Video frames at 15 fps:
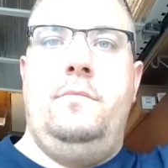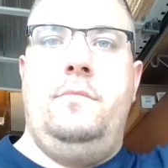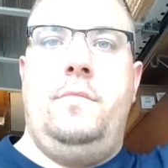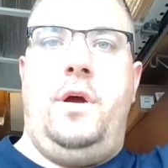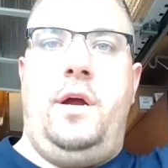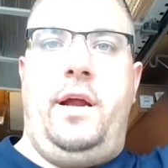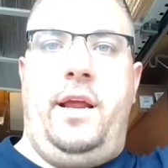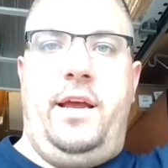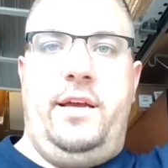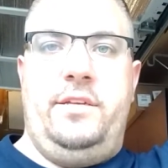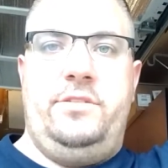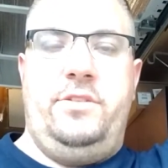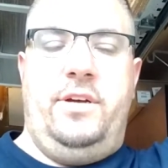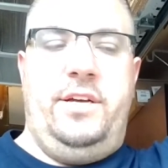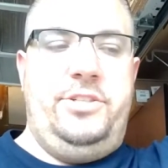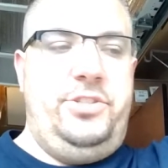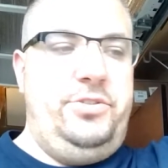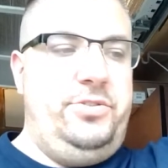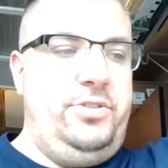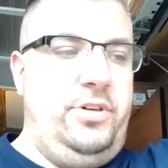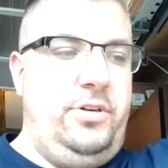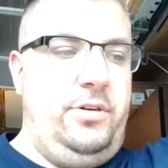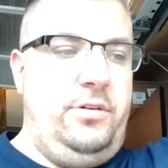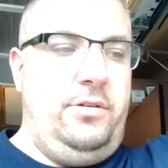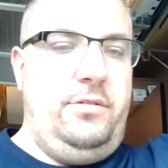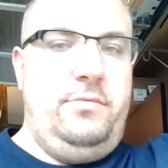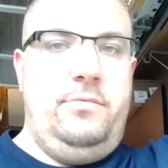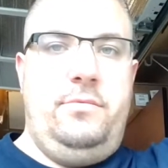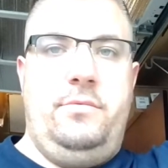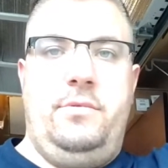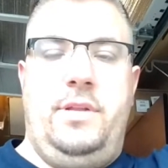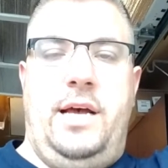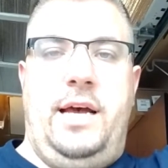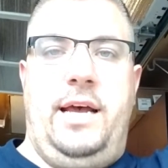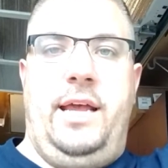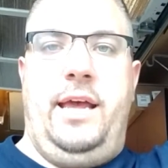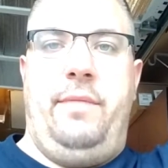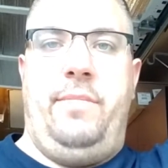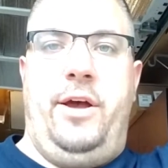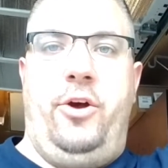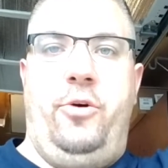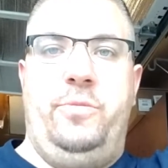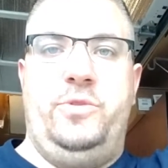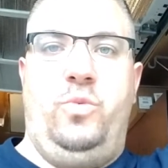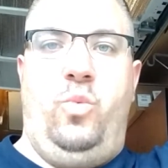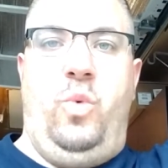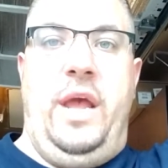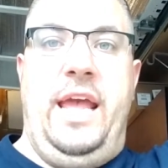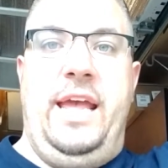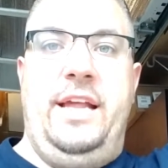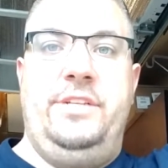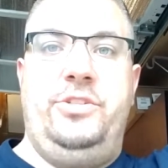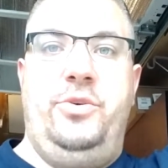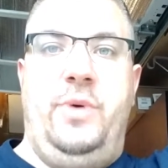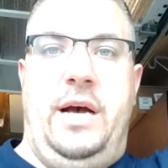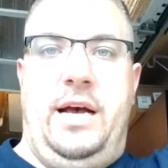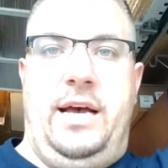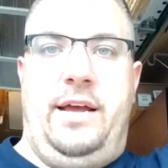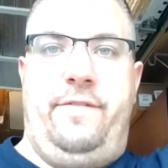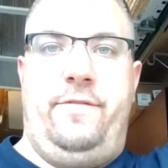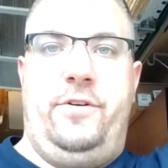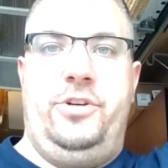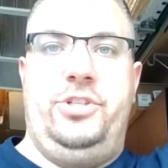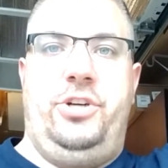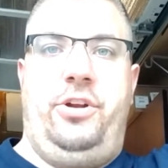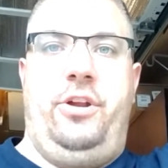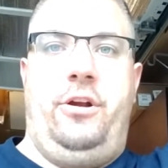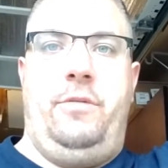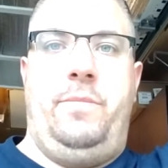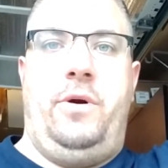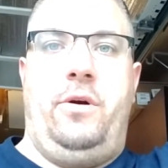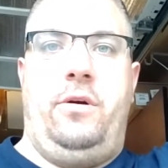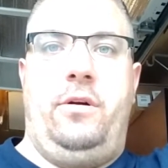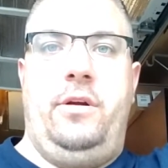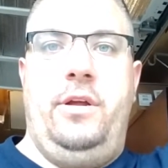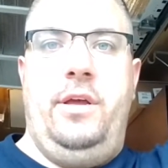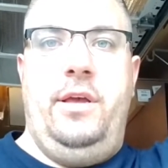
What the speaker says: All right, guys. So as you saw, I had my hopes way too high for a junkyard part.